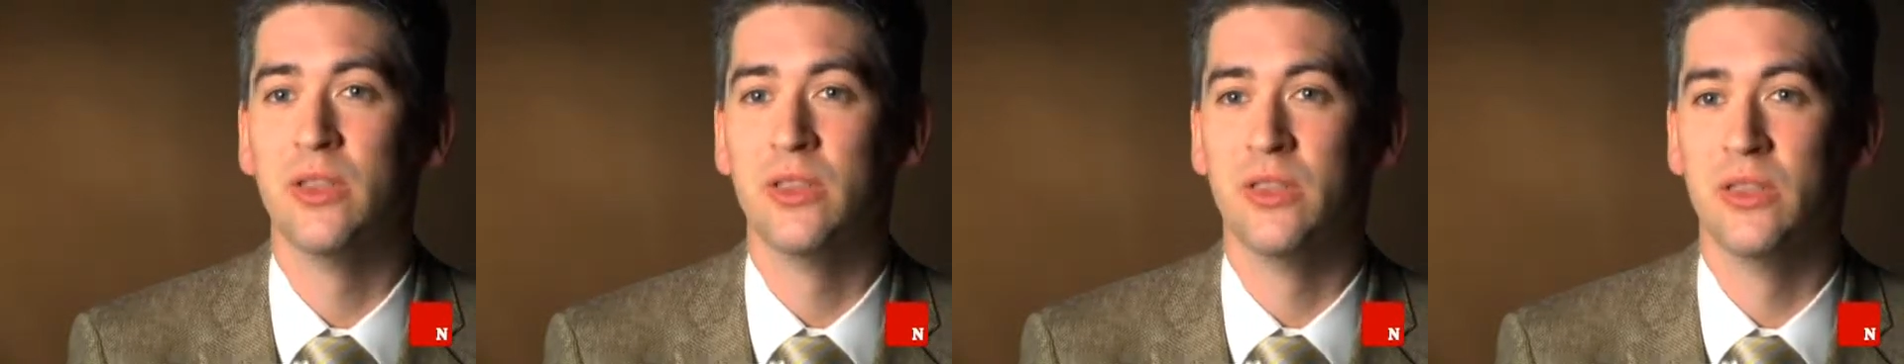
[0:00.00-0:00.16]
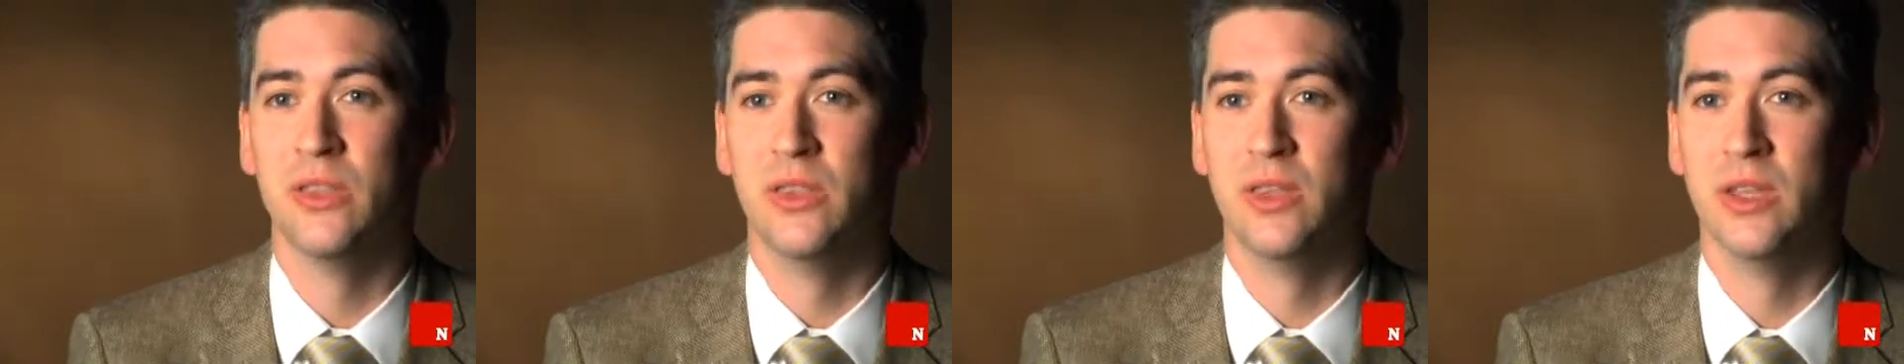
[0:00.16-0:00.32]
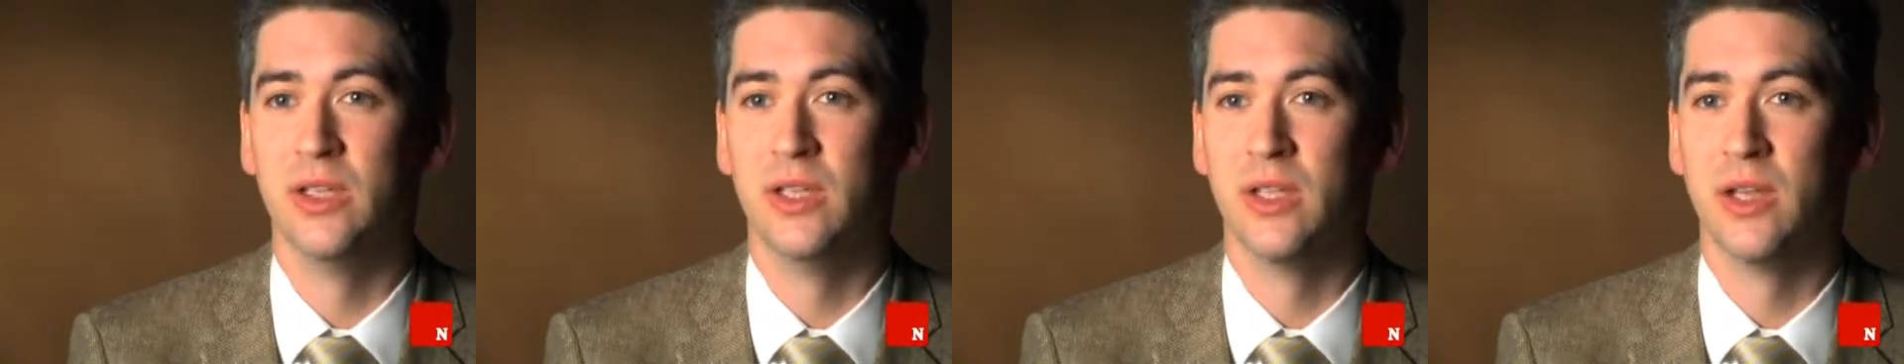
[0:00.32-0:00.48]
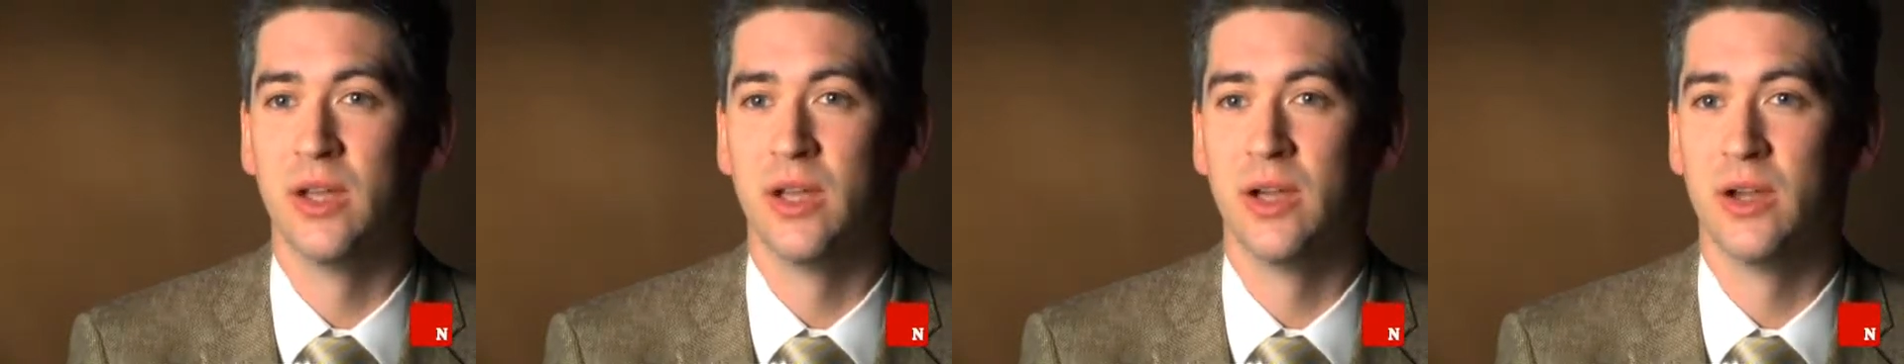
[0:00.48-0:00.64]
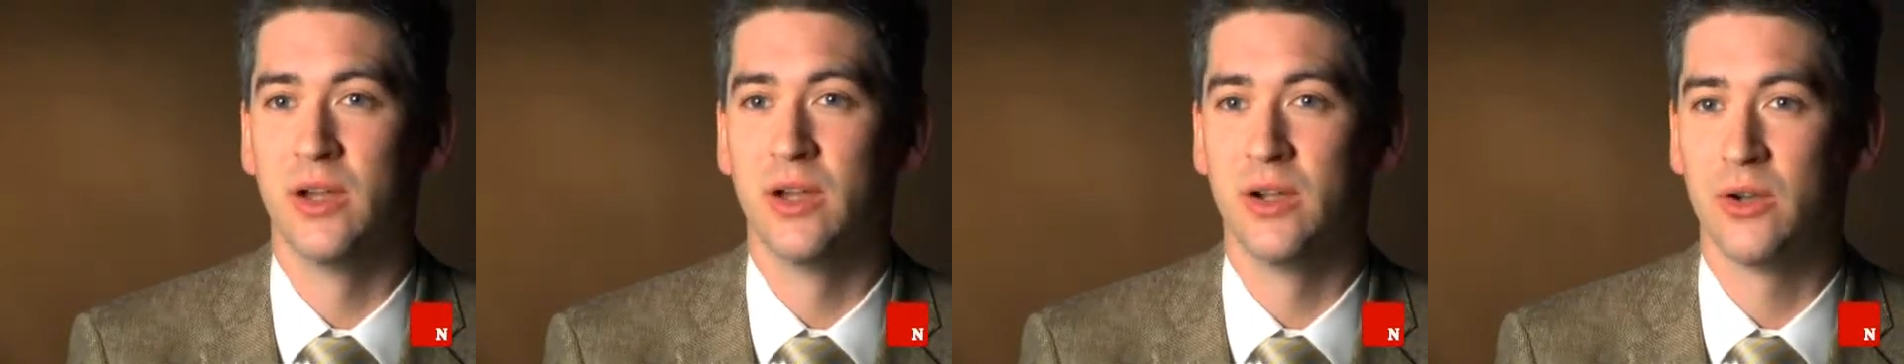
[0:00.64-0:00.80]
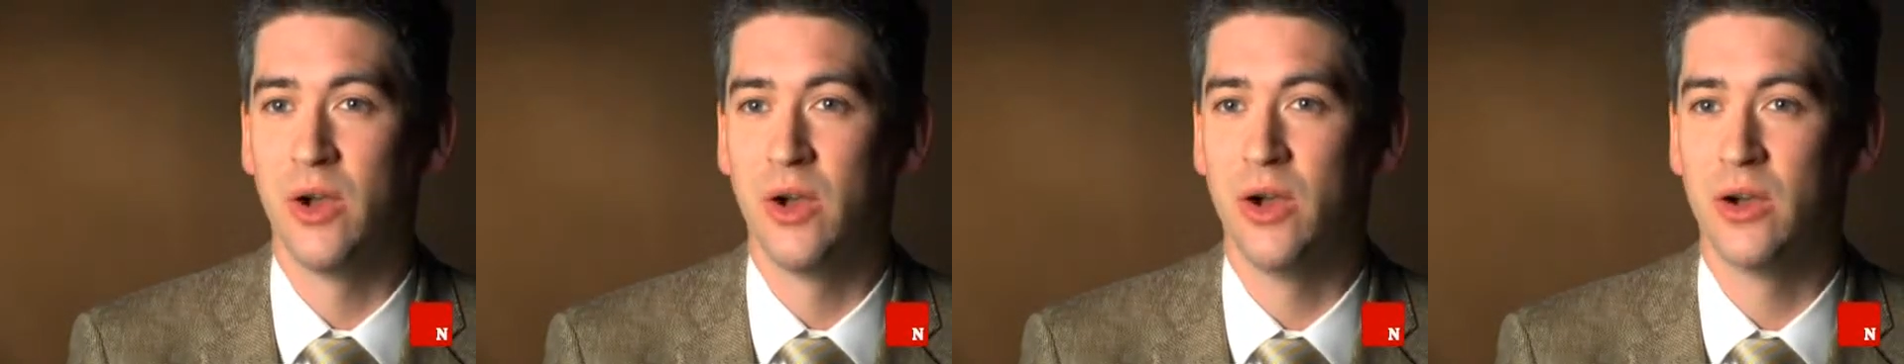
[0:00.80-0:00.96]

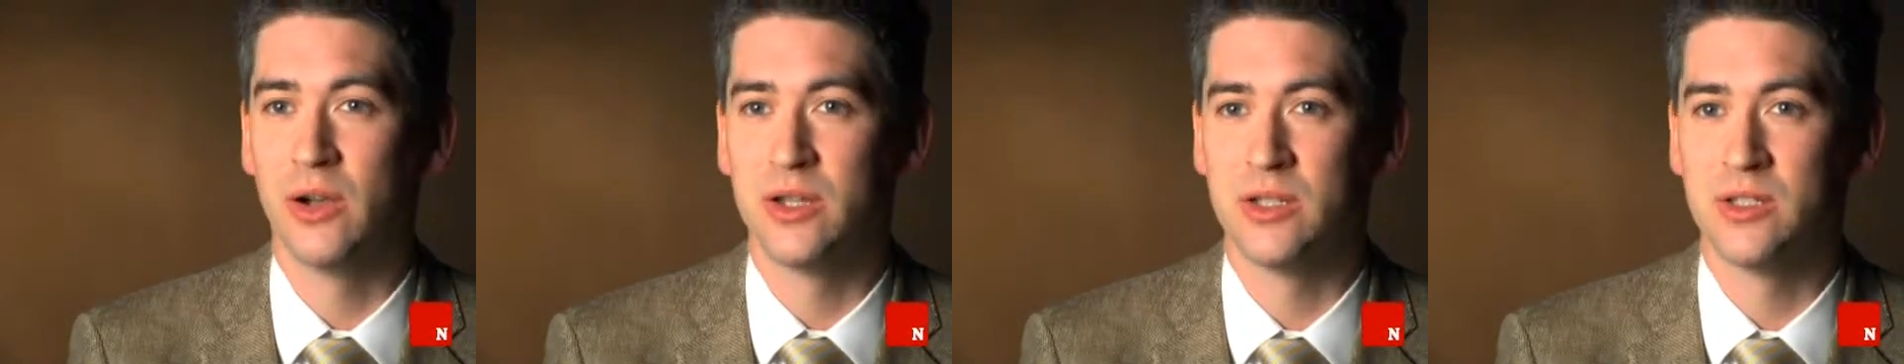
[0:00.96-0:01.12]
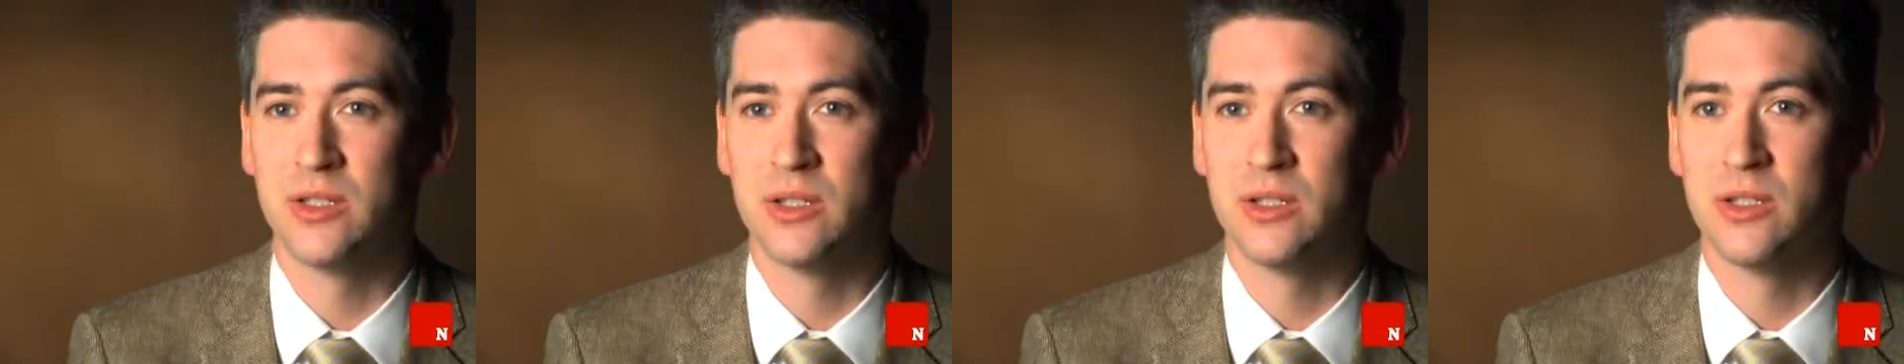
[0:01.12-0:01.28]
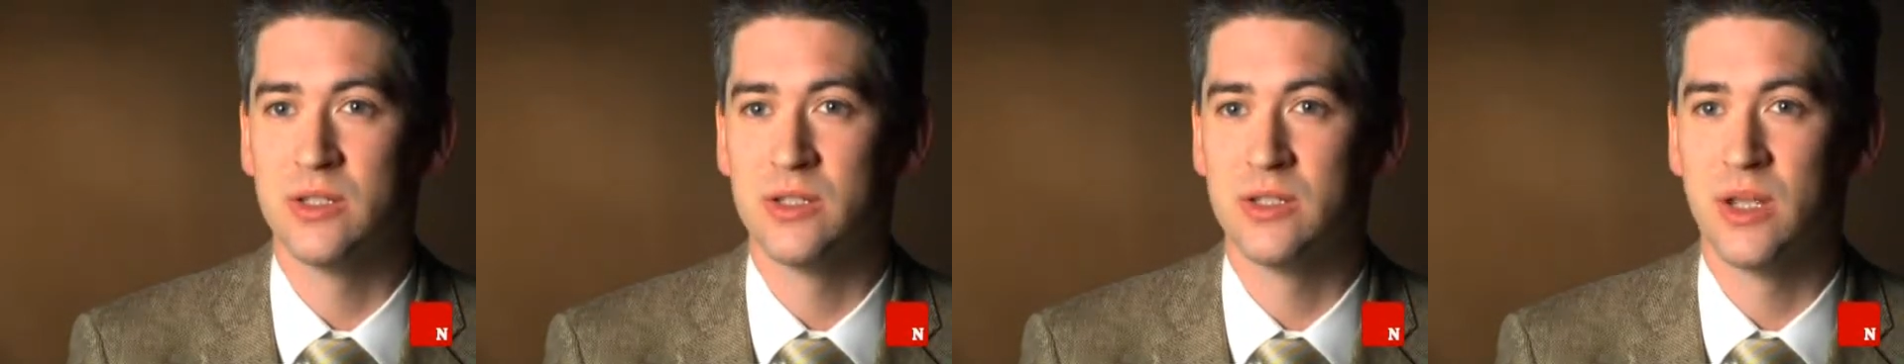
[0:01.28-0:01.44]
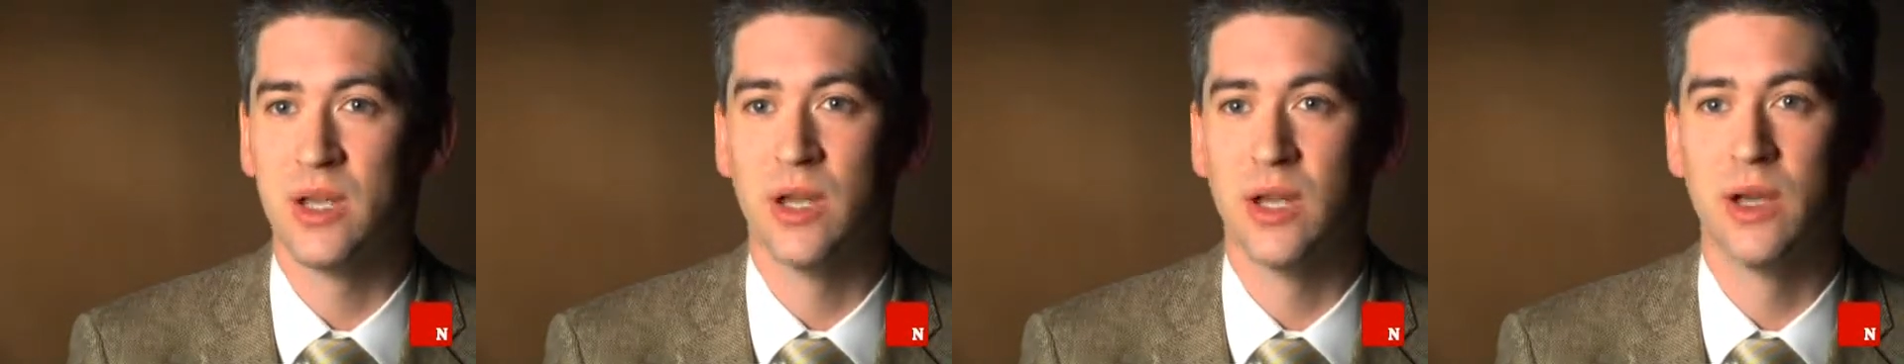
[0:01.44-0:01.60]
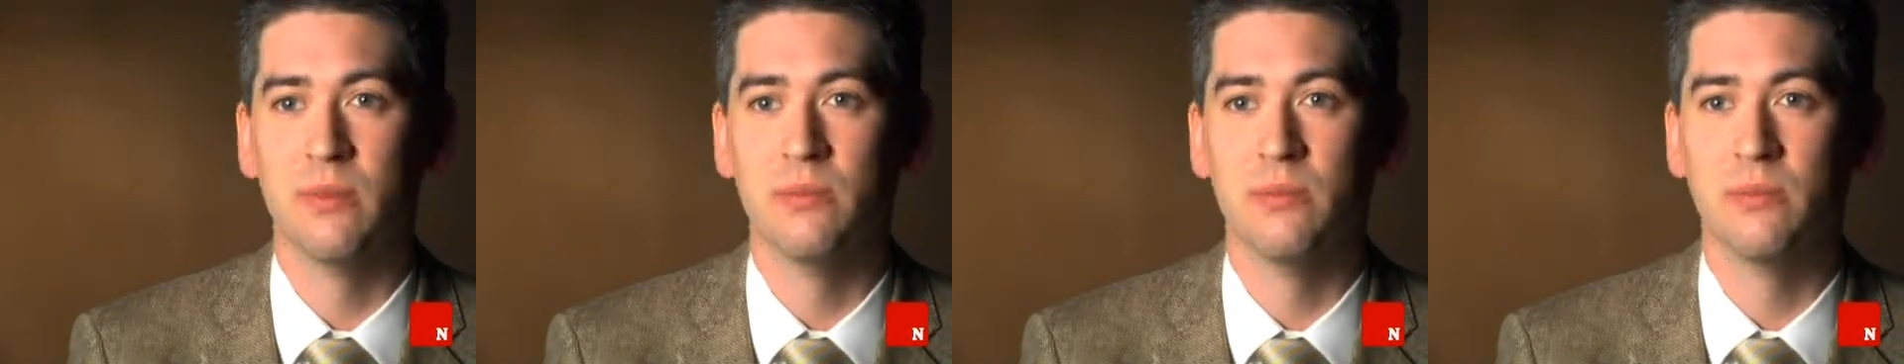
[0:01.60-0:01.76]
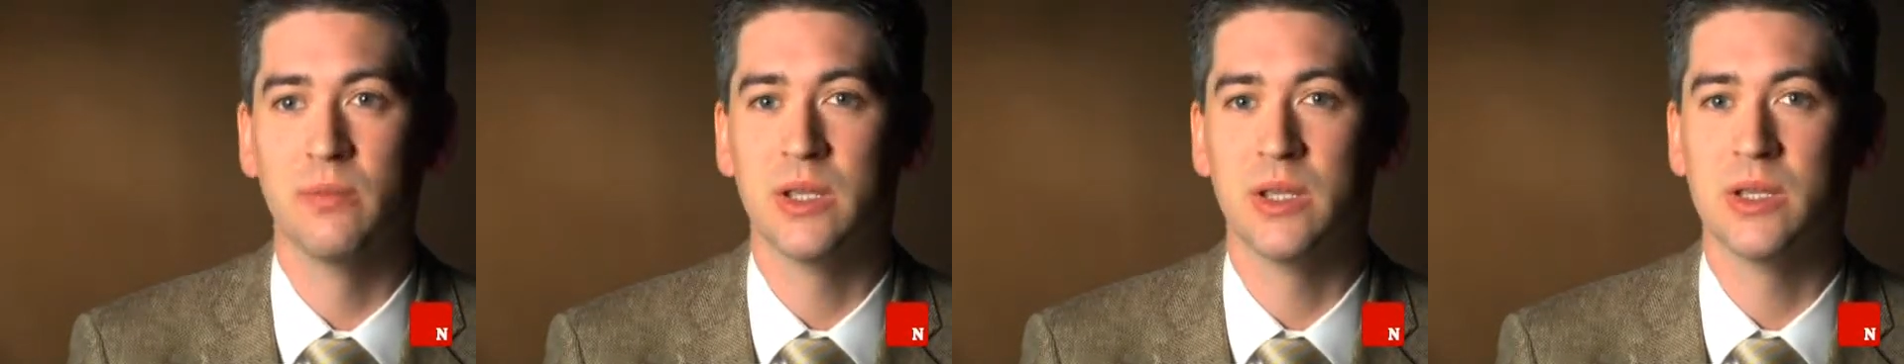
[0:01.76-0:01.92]
the caucuses
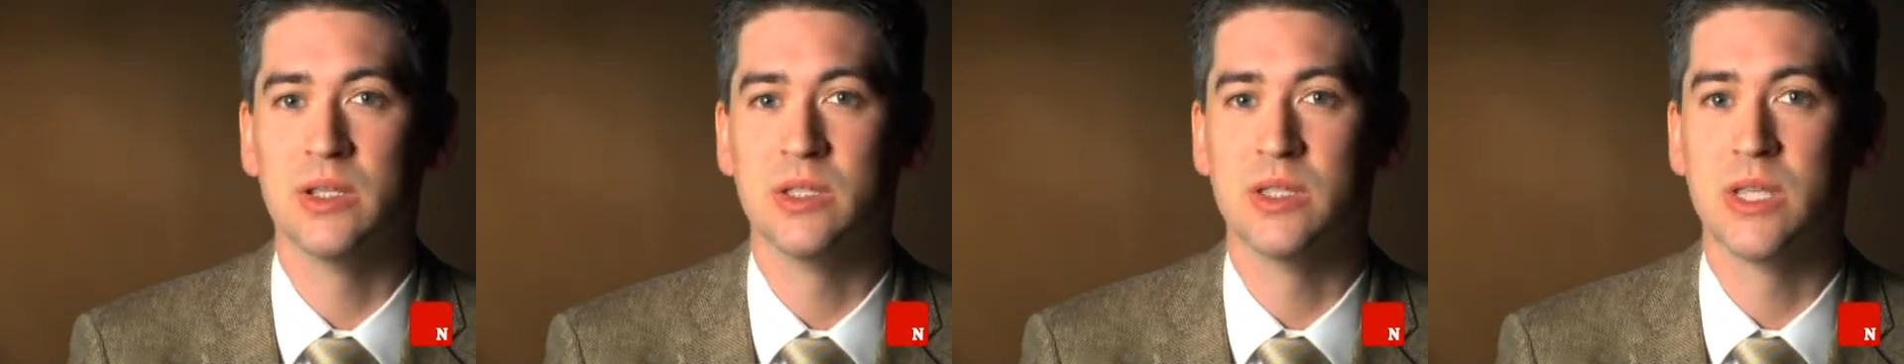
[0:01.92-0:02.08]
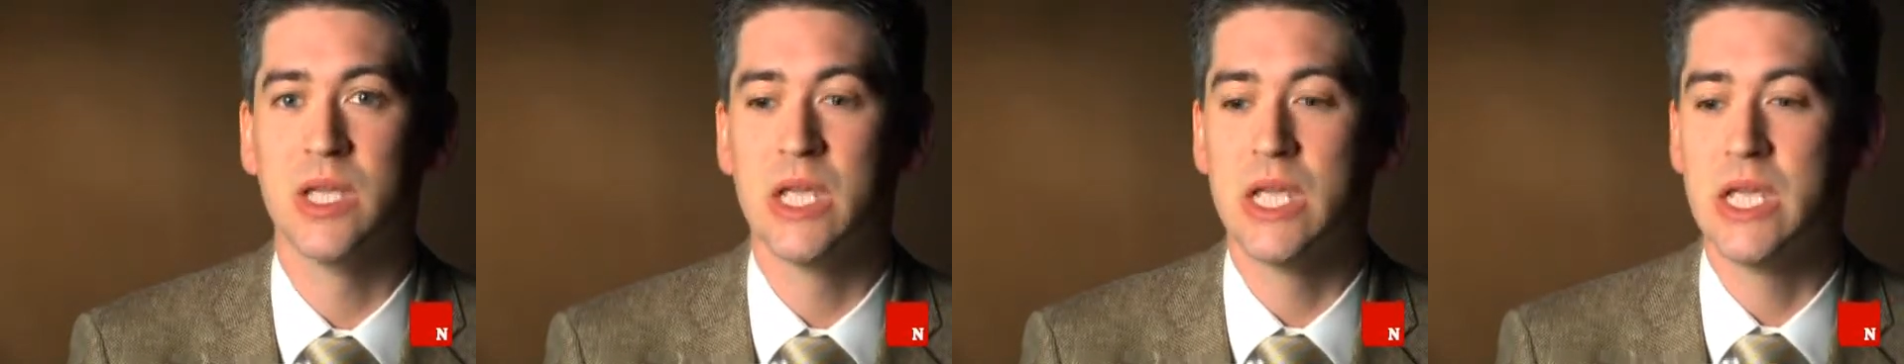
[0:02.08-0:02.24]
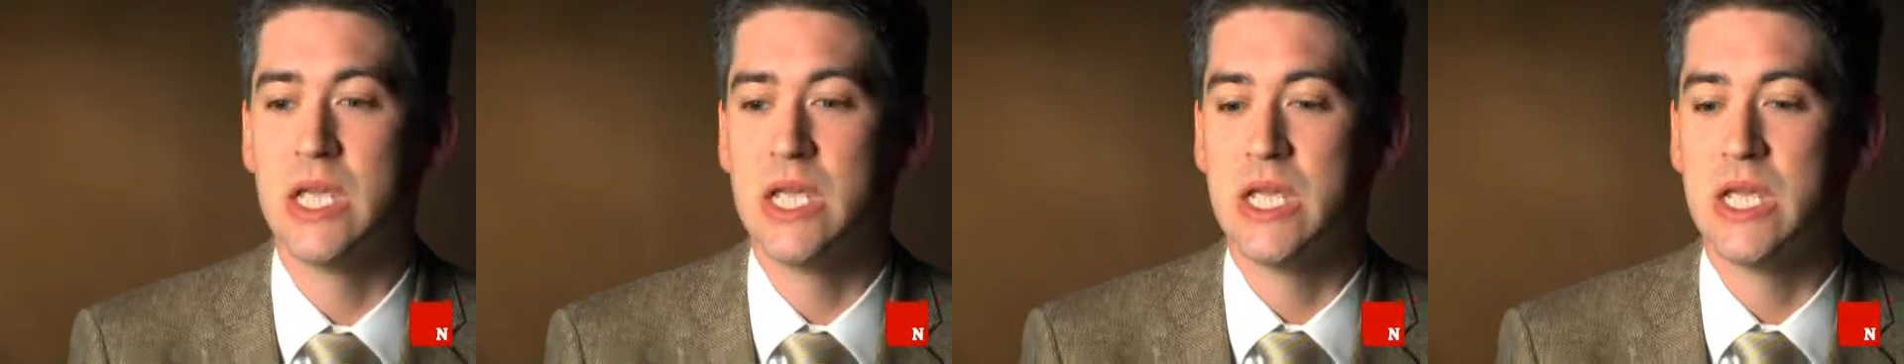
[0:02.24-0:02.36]
because